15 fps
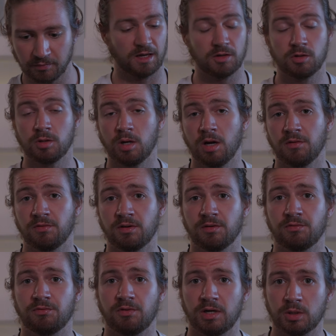and you have a
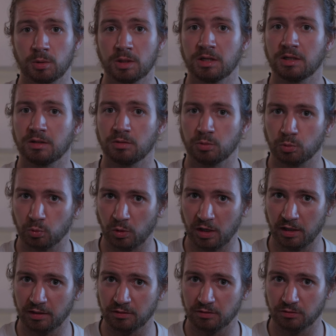very
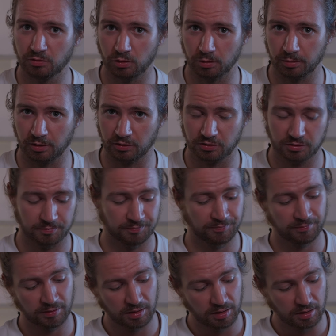wide toe
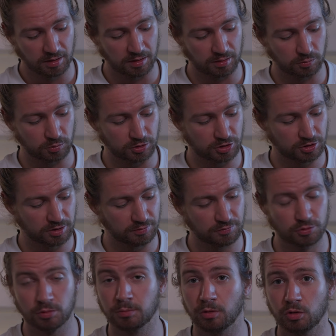box, which
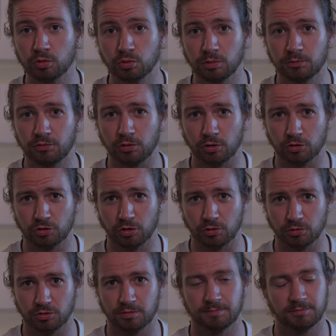gives you more room for your
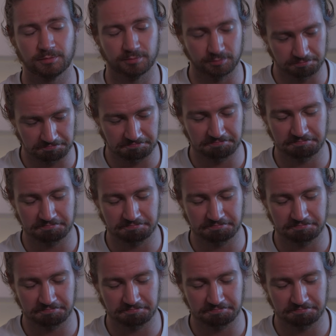toes. Wow.